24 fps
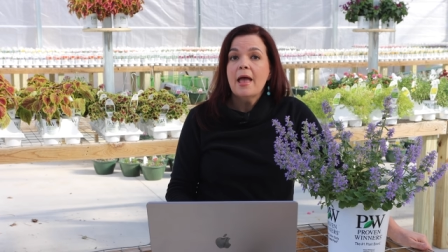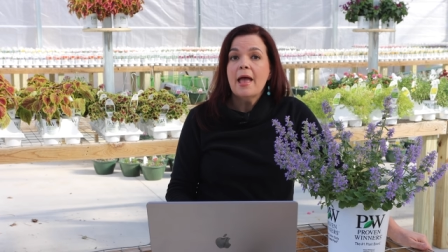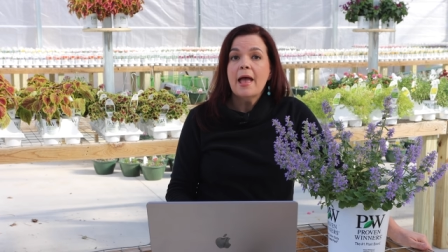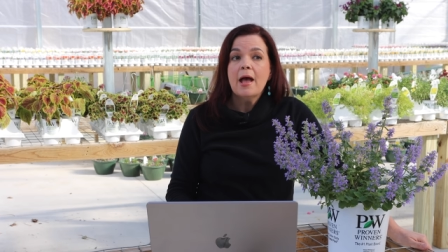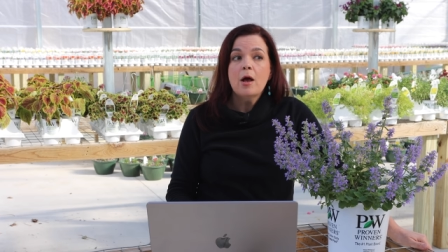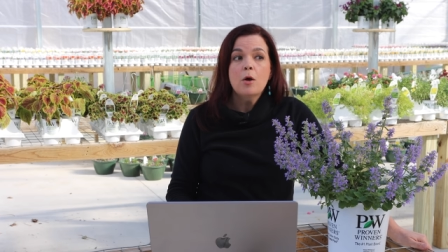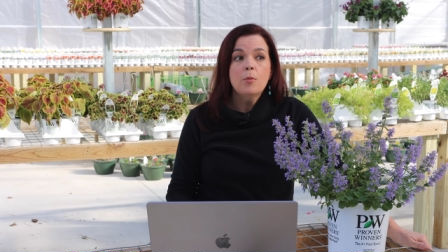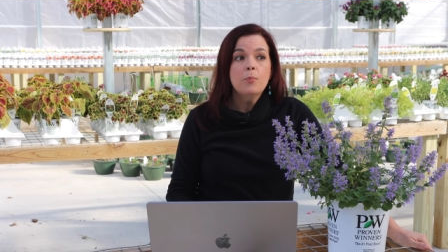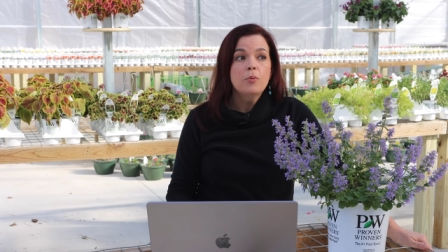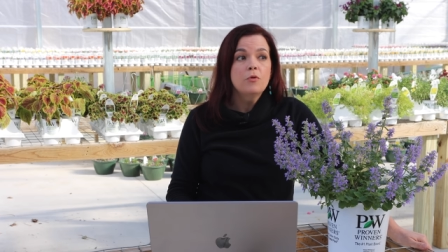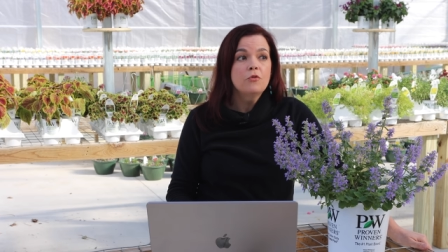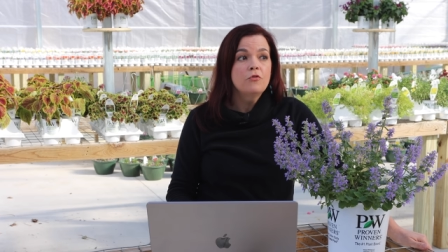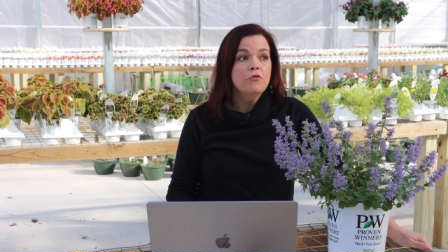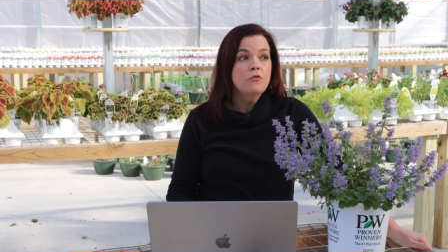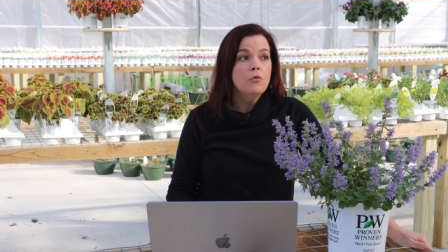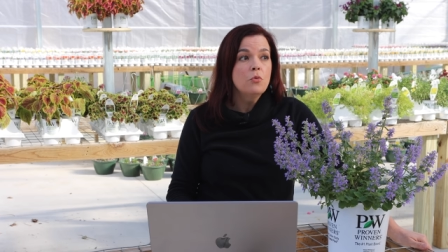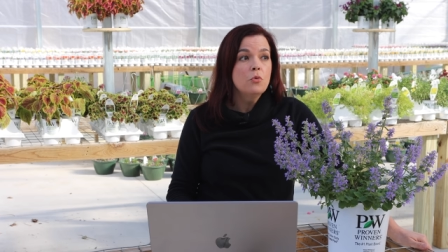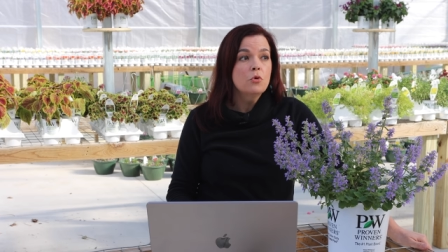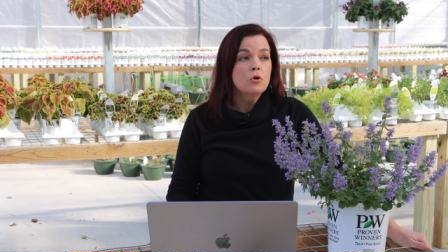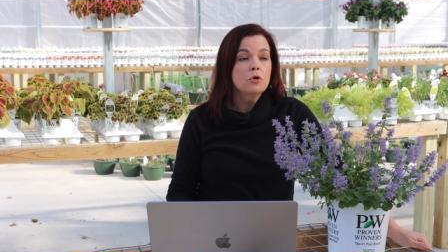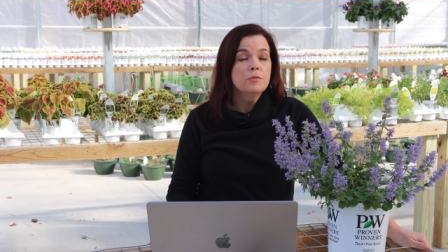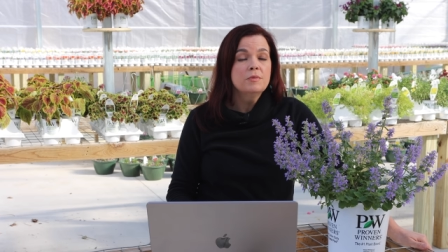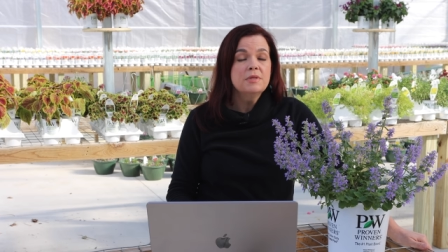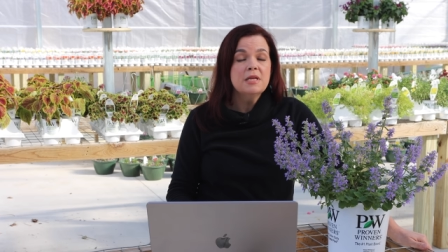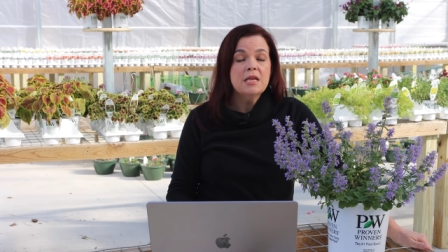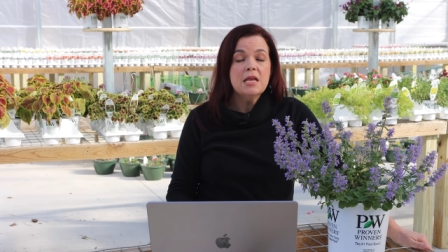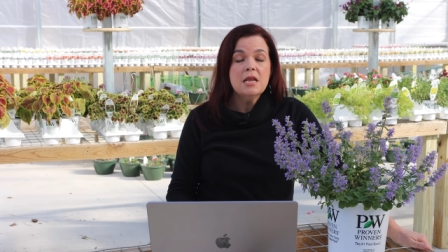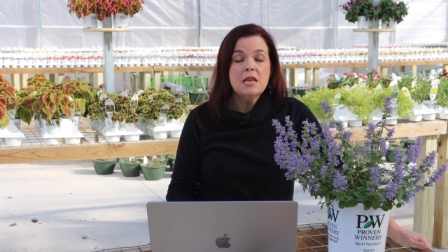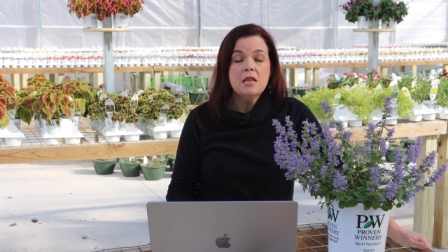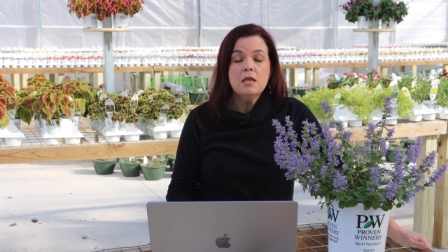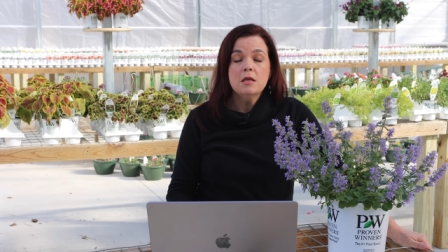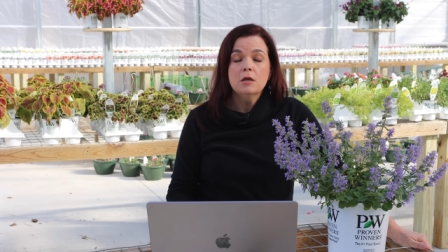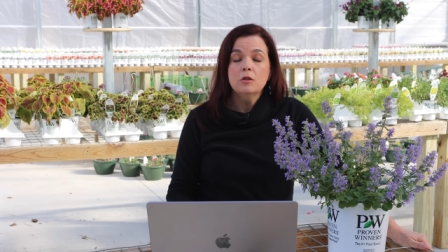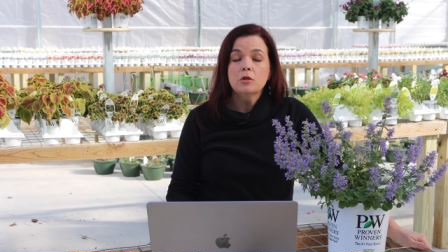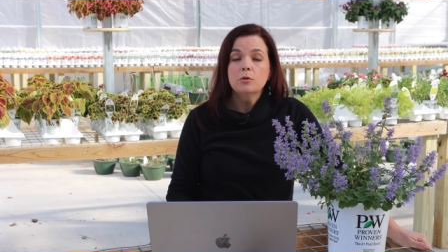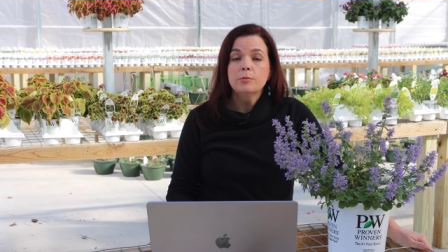outperformed
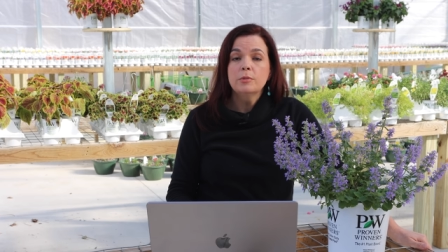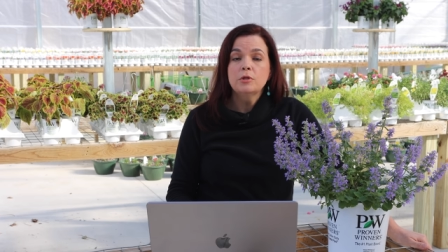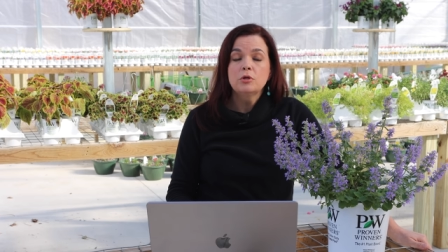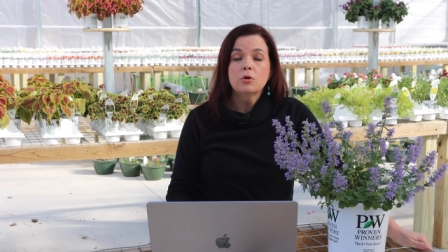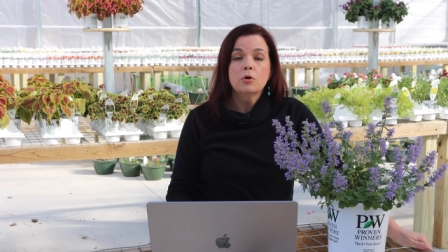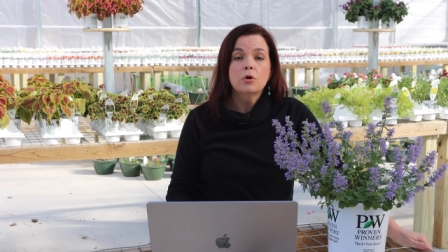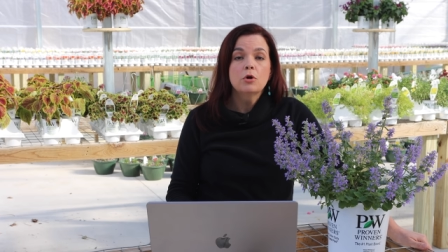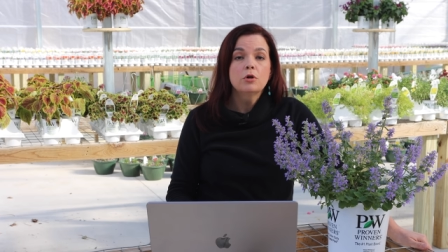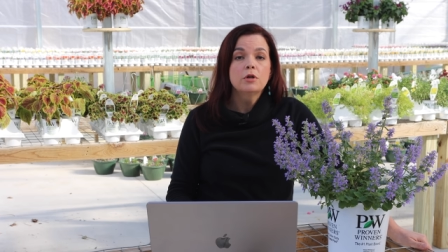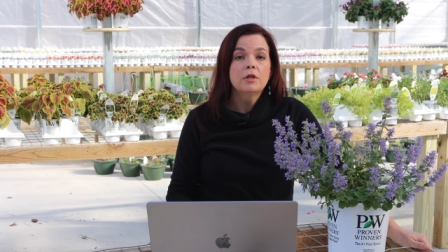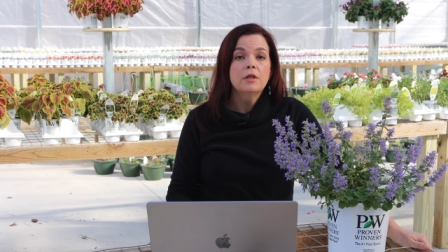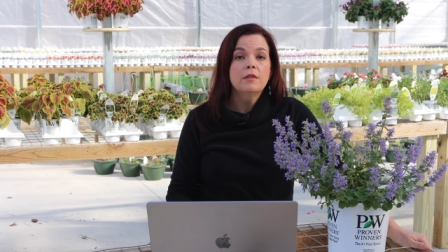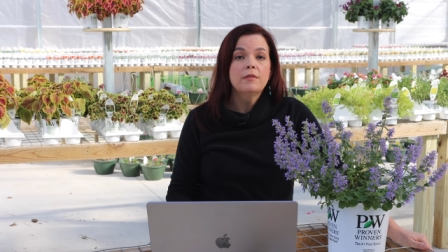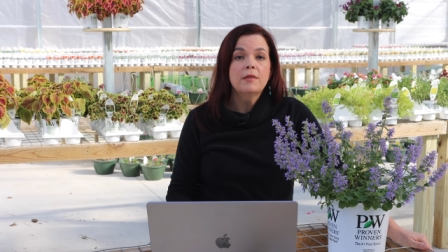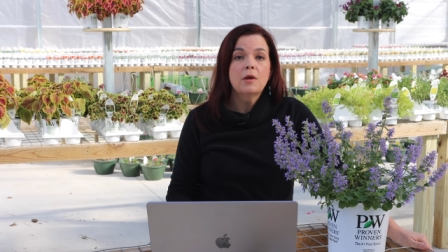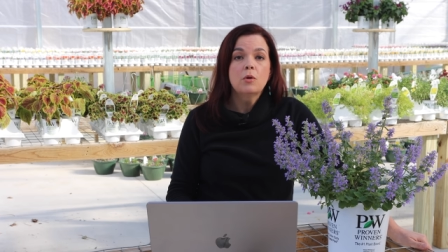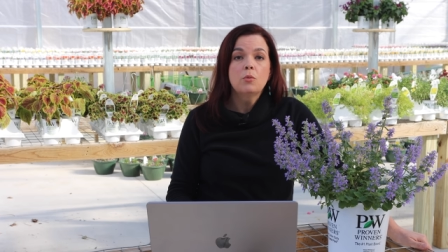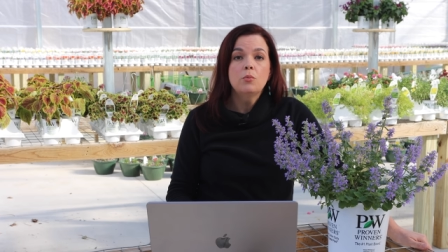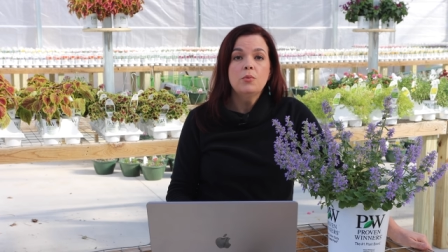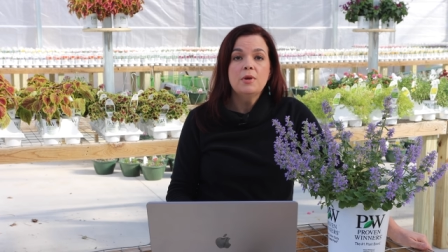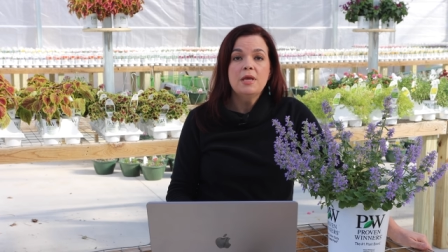any other Monarda that